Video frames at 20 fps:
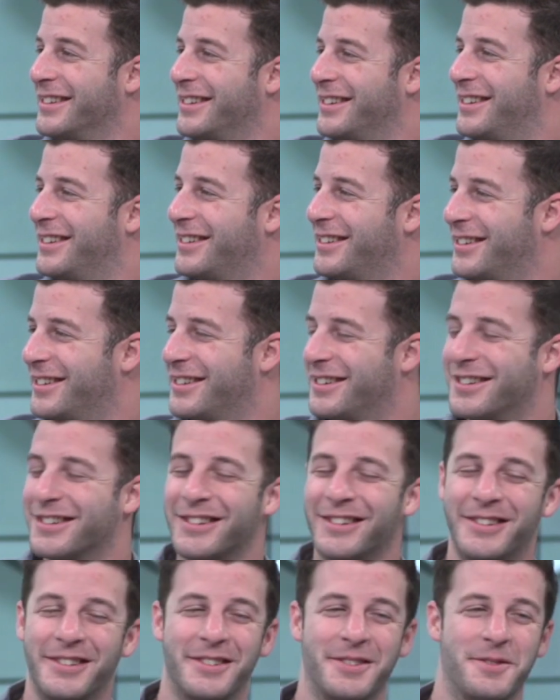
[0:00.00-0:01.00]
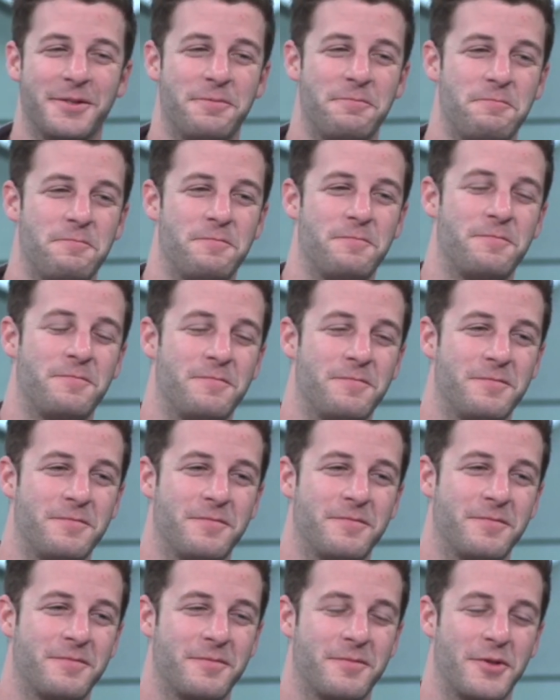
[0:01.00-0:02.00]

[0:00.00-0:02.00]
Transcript: we're just alley-ooping everything here.